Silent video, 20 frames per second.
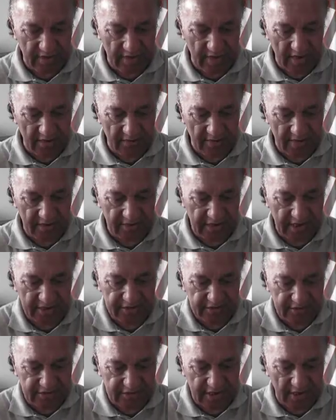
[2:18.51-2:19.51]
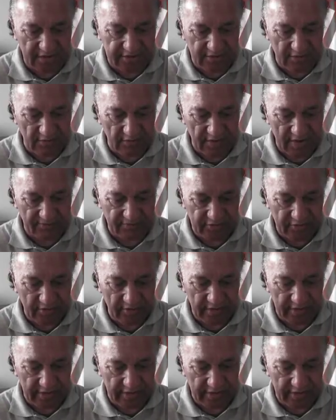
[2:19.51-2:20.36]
and that's all I'm doing.